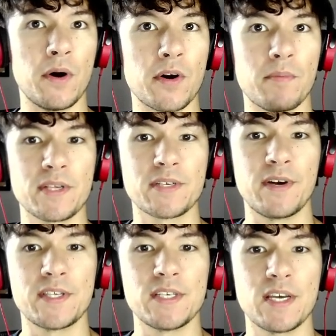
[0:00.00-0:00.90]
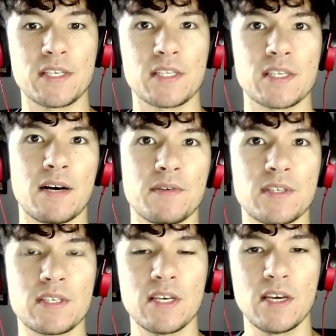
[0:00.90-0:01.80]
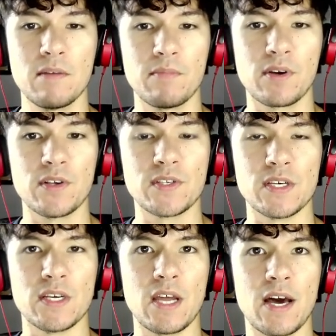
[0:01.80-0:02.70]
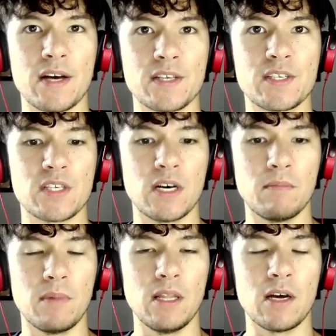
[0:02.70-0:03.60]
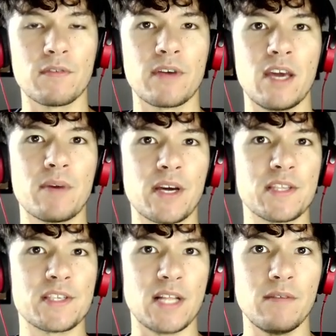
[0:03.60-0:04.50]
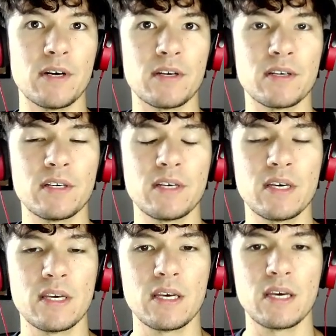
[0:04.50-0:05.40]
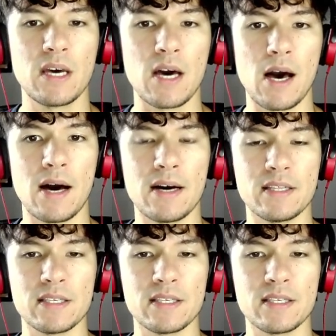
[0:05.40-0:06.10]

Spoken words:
as crazy as it sounds, because it has a lot of game against Delver. And